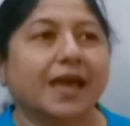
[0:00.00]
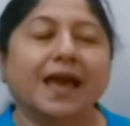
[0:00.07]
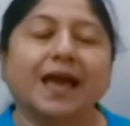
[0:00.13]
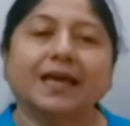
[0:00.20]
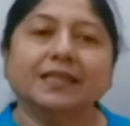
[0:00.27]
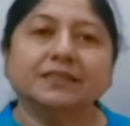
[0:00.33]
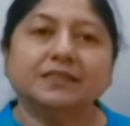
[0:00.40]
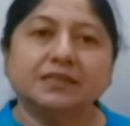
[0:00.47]

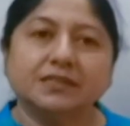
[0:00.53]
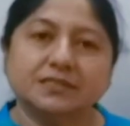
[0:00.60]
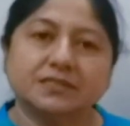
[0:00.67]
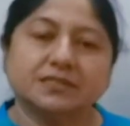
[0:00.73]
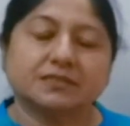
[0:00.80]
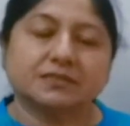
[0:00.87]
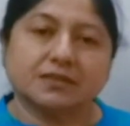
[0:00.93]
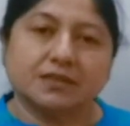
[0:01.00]
And
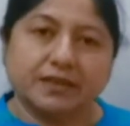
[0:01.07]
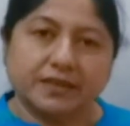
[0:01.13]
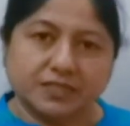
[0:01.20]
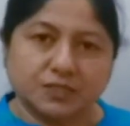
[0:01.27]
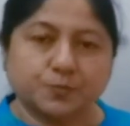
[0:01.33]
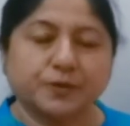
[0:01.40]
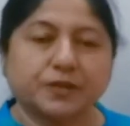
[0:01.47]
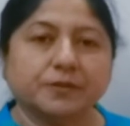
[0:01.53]
these
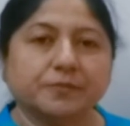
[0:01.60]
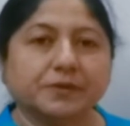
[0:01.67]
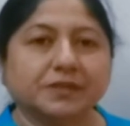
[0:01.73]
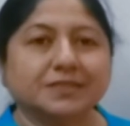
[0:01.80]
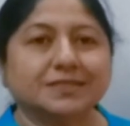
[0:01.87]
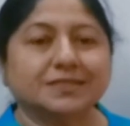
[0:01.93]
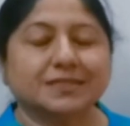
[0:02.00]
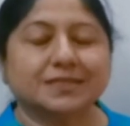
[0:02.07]

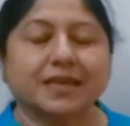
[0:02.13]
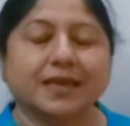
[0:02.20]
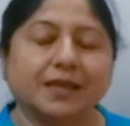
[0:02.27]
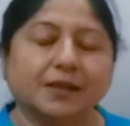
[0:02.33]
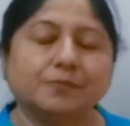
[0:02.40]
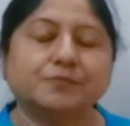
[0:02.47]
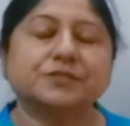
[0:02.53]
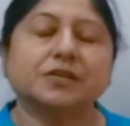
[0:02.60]
experiments
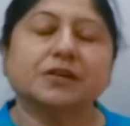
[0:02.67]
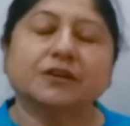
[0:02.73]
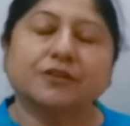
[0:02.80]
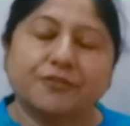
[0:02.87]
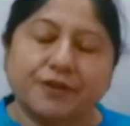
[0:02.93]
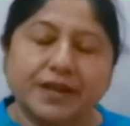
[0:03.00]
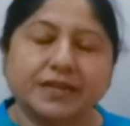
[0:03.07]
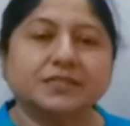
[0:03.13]
helped a
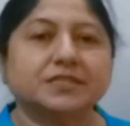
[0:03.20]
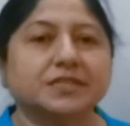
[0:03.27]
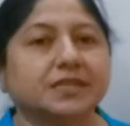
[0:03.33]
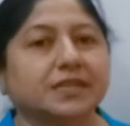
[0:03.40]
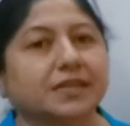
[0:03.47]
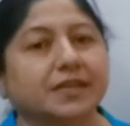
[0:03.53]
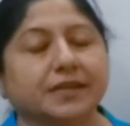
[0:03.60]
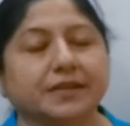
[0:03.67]
great
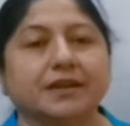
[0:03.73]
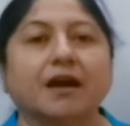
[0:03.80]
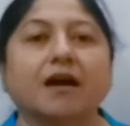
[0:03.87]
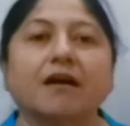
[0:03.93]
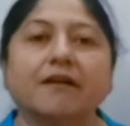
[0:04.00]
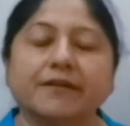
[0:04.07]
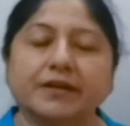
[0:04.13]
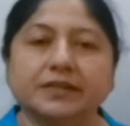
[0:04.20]
deal in our